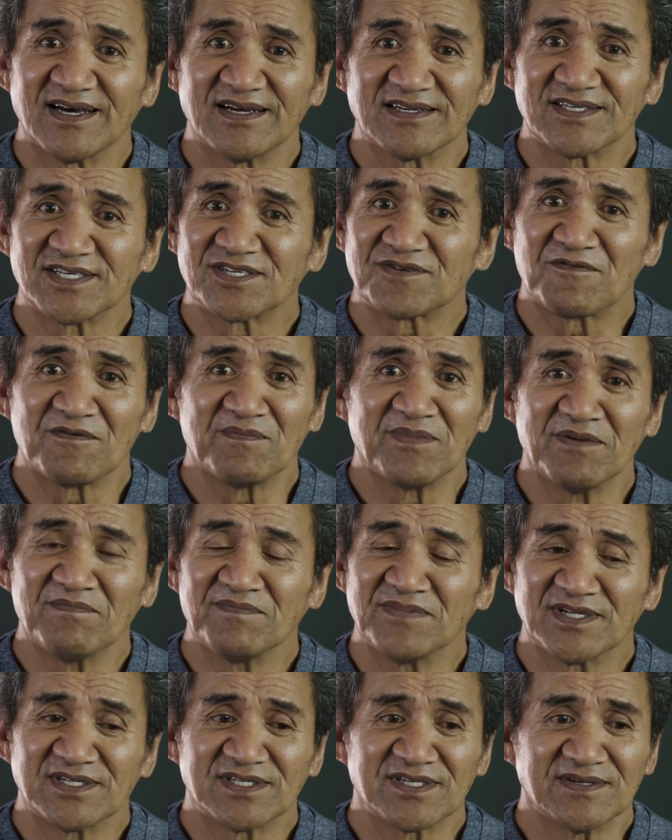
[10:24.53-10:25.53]
just
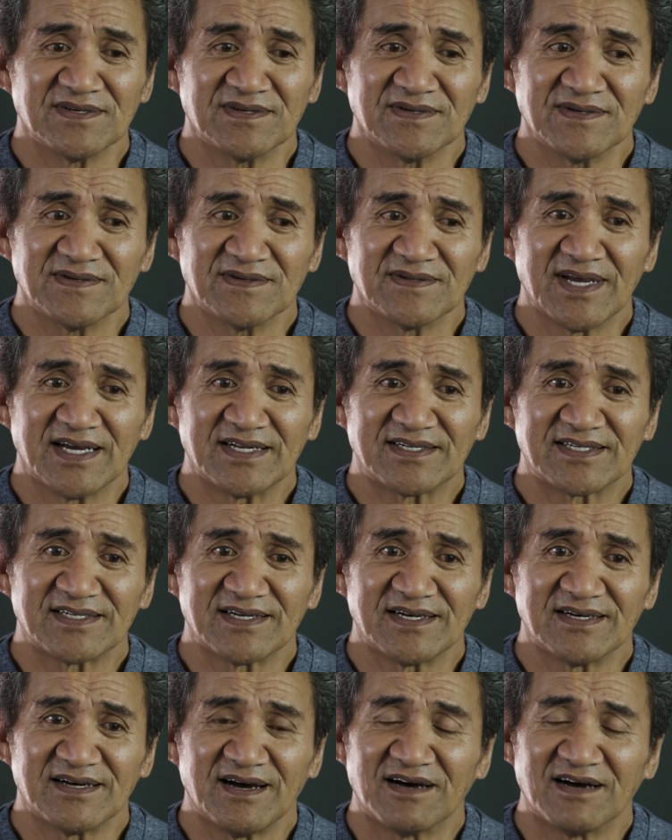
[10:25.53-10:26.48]
remember that